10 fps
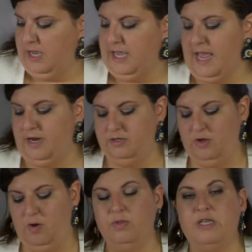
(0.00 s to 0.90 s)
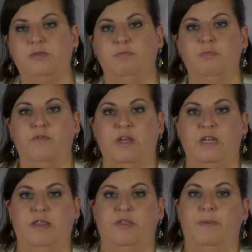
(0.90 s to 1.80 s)
Again, only
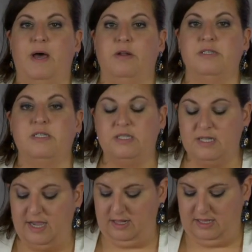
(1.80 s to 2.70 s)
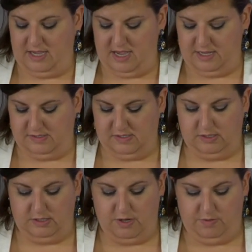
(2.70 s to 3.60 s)
moving the bottle slightly and
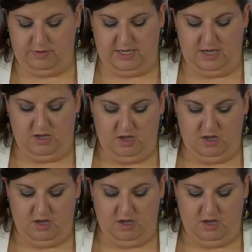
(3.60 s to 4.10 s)
slowly.